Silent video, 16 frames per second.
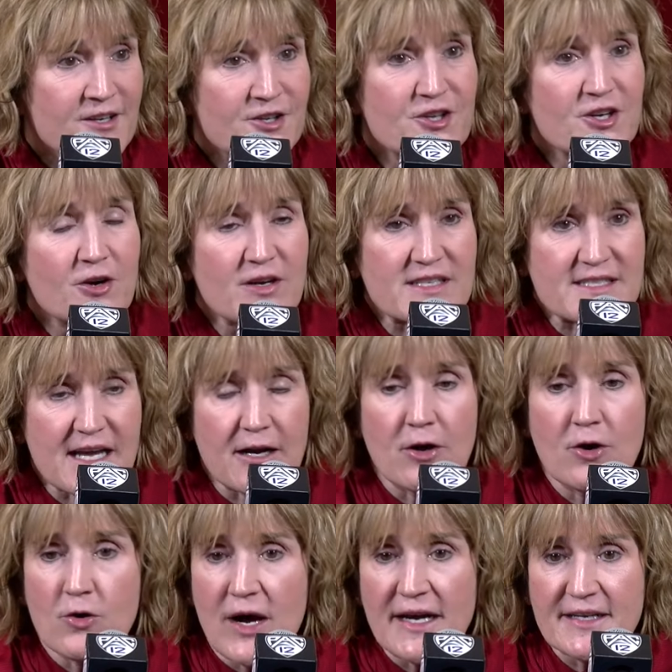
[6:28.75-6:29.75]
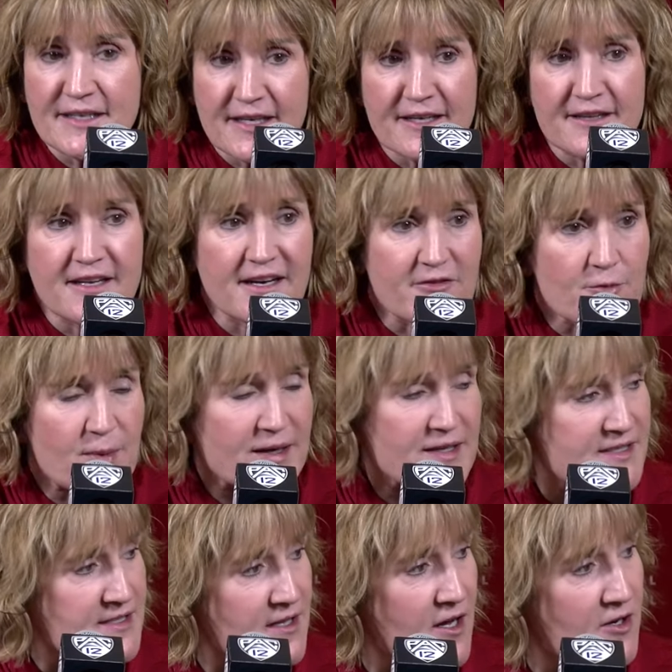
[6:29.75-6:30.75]
you know, it's that whole idea that
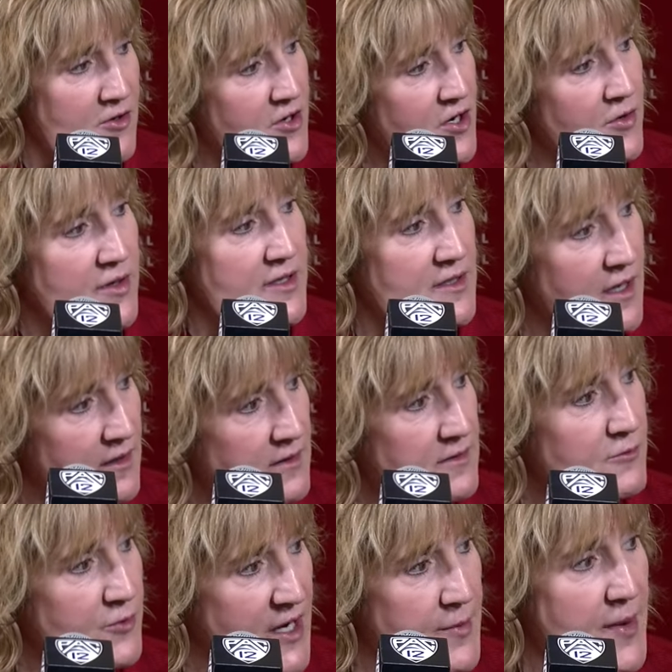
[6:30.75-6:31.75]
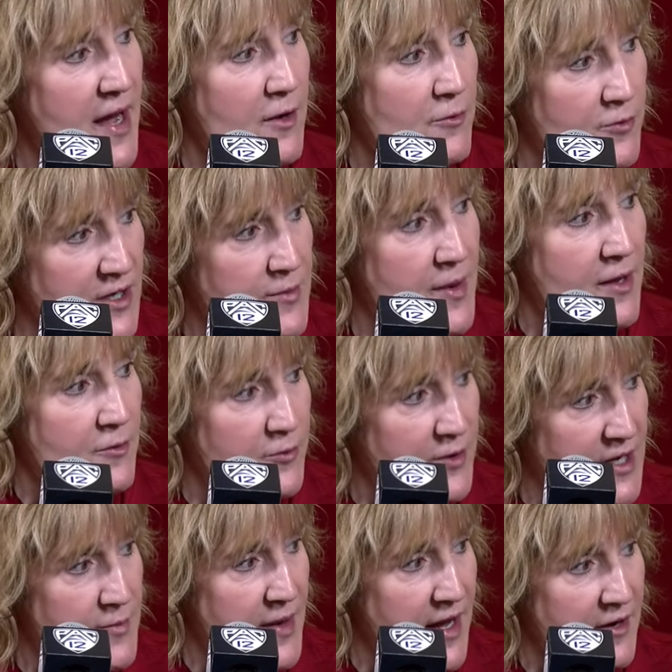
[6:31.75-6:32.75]
everybody's in the huddle going rebound, rebound,
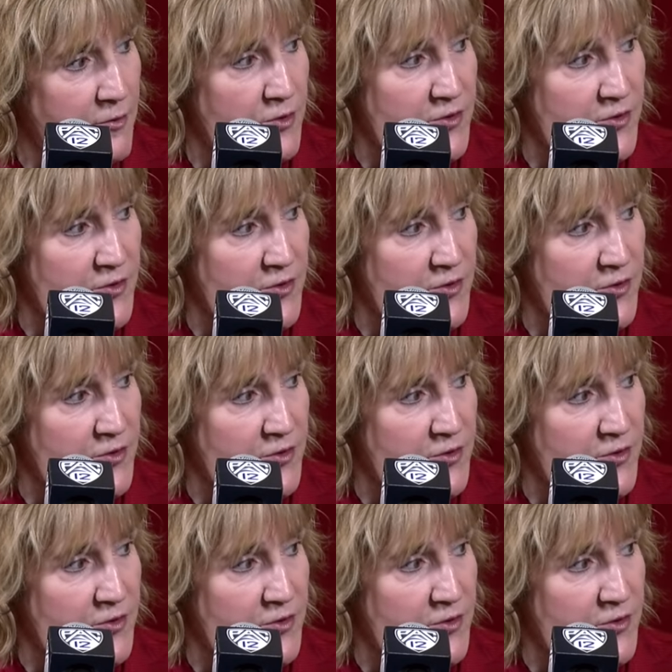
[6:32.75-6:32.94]
rebound.